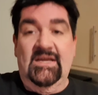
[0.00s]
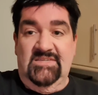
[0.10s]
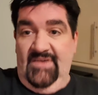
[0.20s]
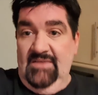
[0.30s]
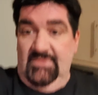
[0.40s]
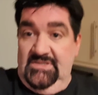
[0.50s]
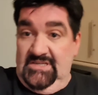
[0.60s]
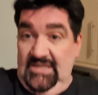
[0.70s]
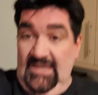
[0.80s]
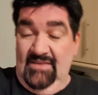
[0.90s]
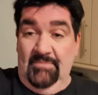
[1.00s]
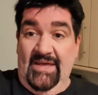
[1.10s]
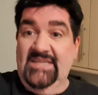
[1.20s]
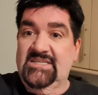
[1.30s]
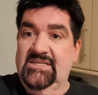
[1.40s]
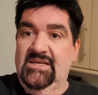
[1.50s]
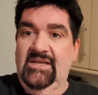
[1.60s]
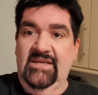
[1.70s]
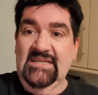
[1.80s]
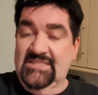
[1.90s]
development base.
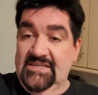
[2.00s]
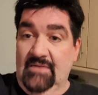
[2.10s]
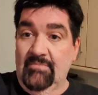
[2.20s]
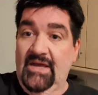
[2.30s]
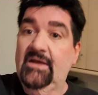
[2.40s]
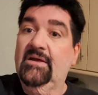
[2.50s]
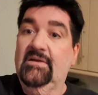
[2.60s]
Here's the number.